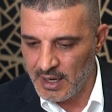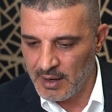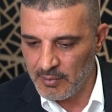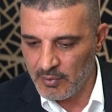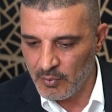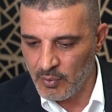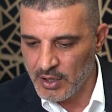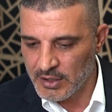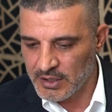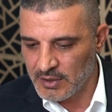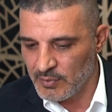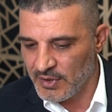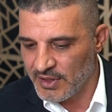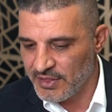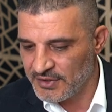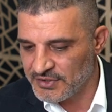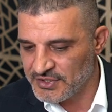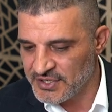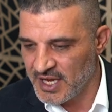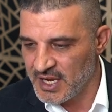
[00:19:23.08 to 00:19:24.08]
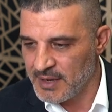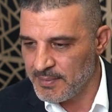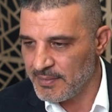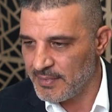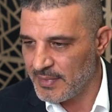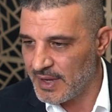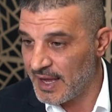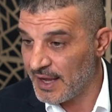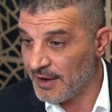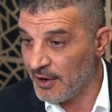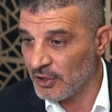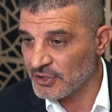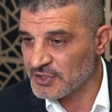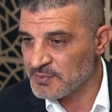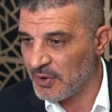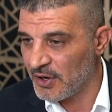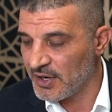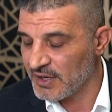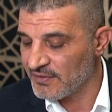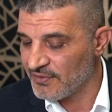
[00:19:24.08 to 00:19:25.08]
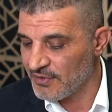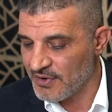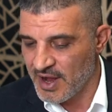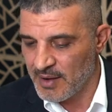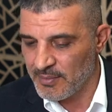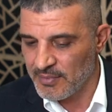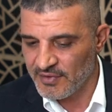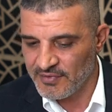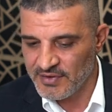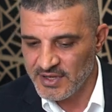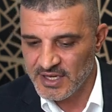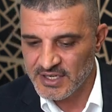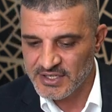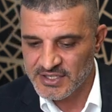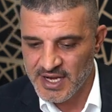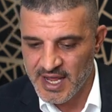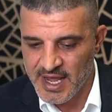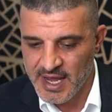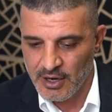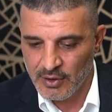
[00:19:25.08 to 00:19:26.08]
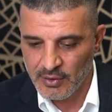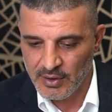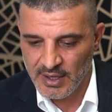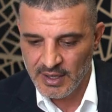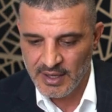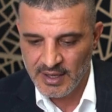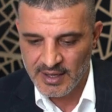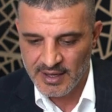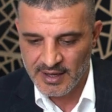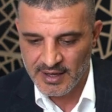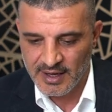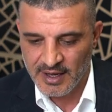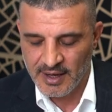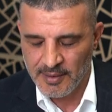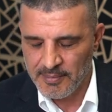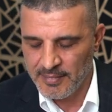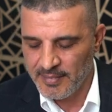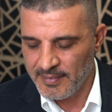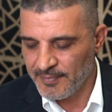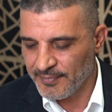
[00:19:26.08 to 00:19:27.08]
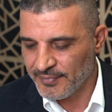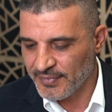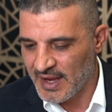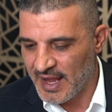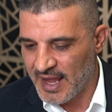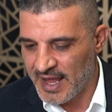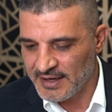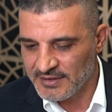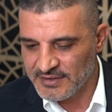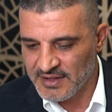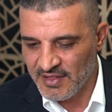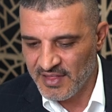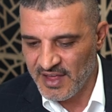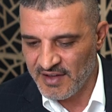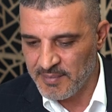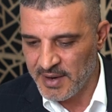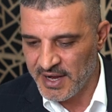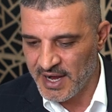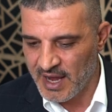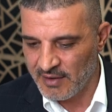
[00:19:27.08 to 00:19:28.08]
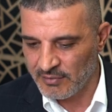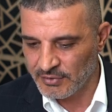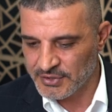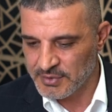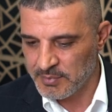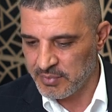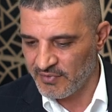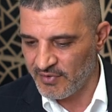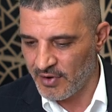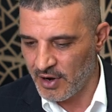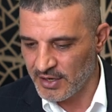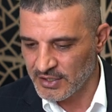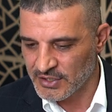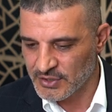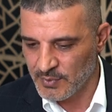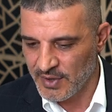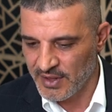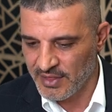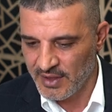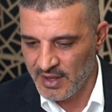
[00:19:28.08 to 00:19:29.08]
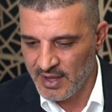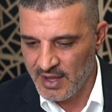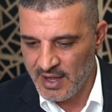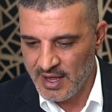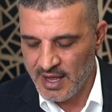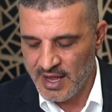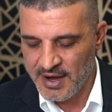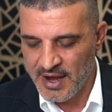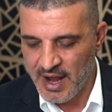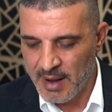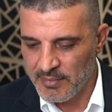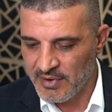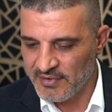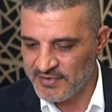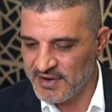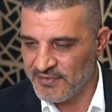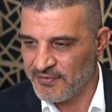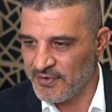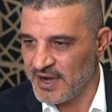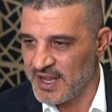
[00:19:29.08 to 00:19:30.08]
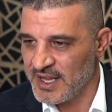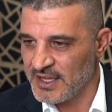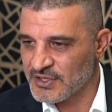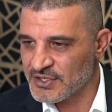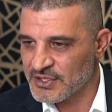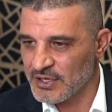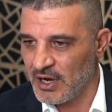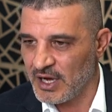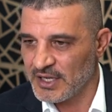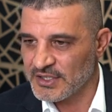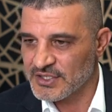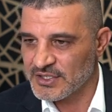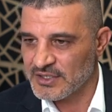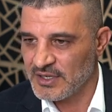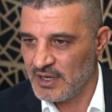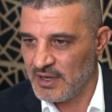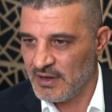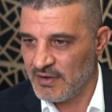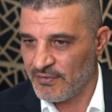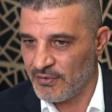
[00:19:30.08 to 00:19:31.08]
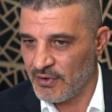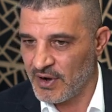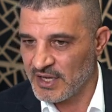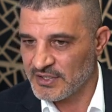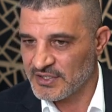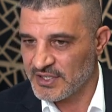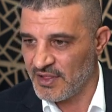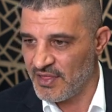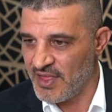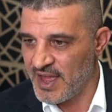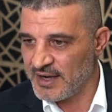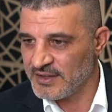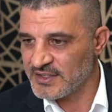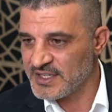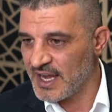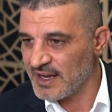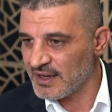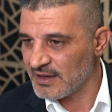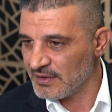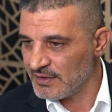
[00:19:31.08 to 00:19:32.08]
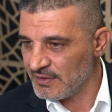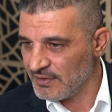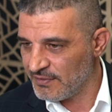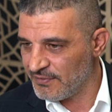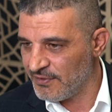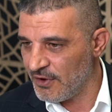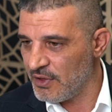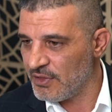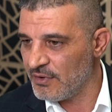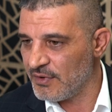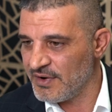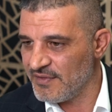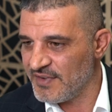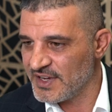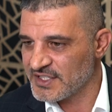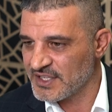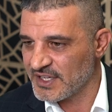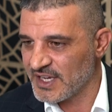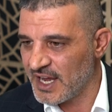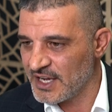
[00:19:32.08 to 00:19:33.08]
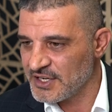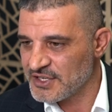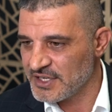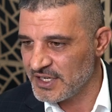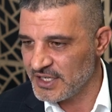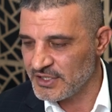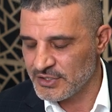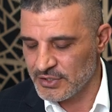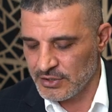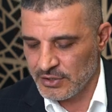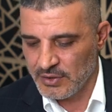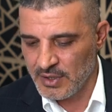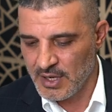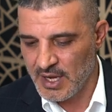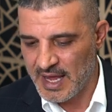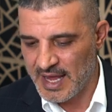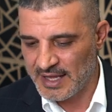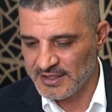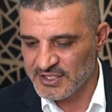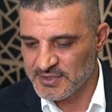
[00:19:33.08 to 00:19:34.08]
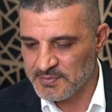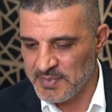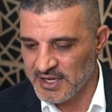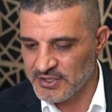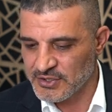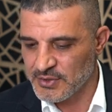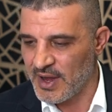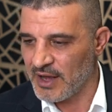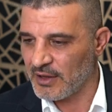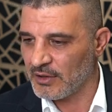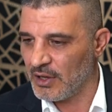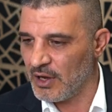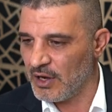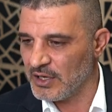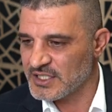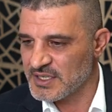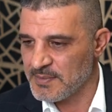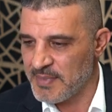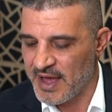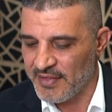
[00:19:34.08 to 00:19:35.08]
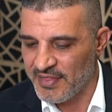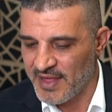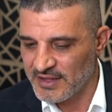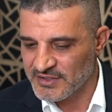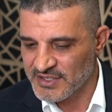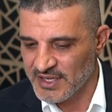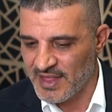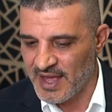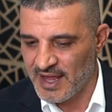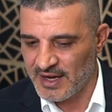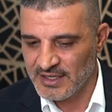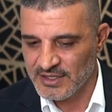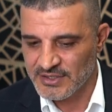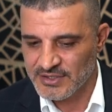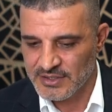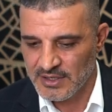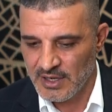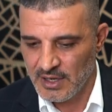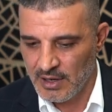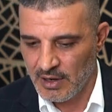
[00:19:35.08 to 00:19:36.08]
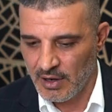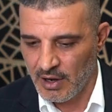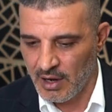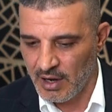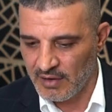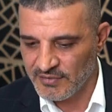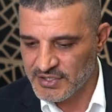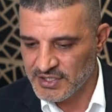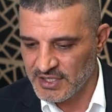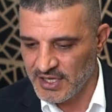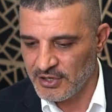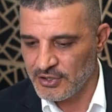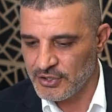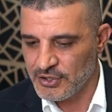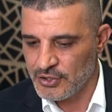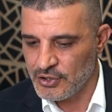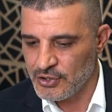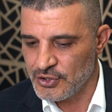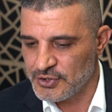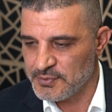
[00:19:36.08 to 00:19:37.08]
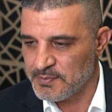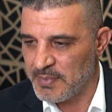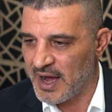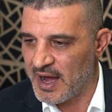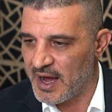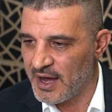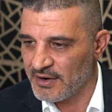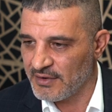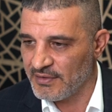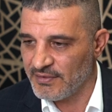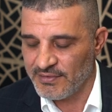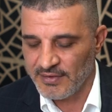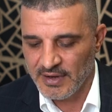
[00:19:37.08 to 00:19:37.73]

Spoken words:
working with the team at Hotspotting for a number of years now, and they've been able to provide us with a number of different insights for us to then take further investigation into and speak to our clients about that. So that is obviously a huge part of